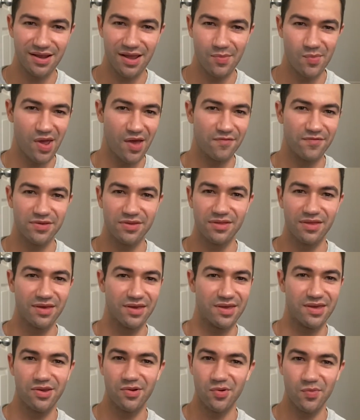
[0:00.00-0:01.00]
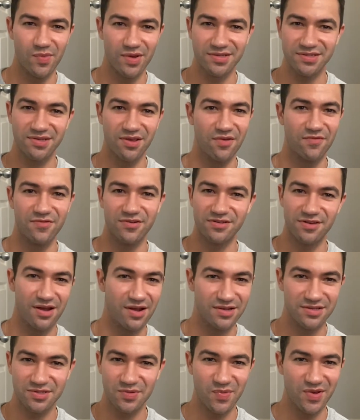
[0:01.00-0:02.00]
I'm not feeling like hearing myself or
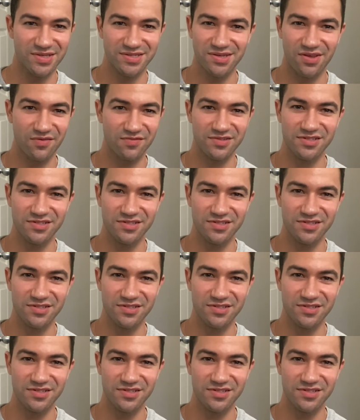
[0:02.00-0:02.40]
talking to myself